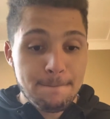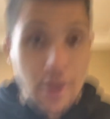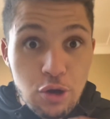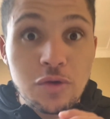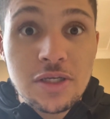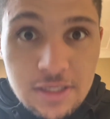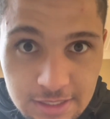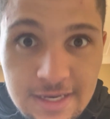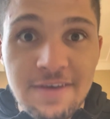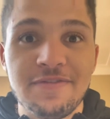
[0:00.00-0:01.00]

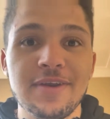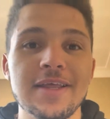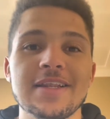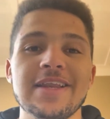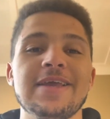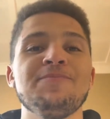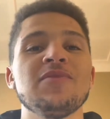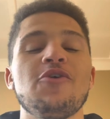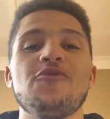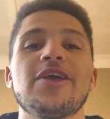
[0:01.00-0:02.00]
most definitely
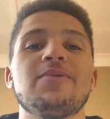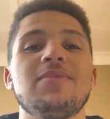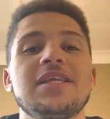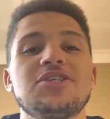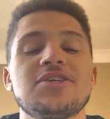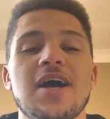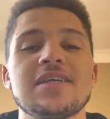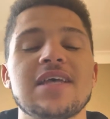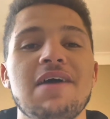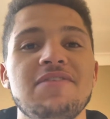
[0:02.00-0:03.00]
recommend you
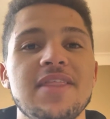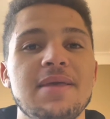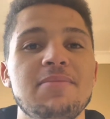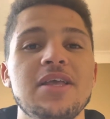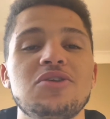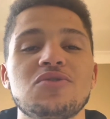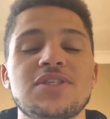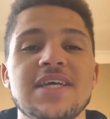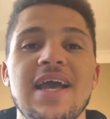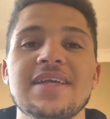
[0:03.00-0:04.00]
guys having them in your
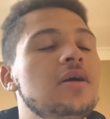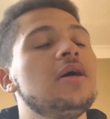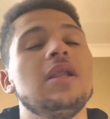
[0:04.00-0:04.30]
tank.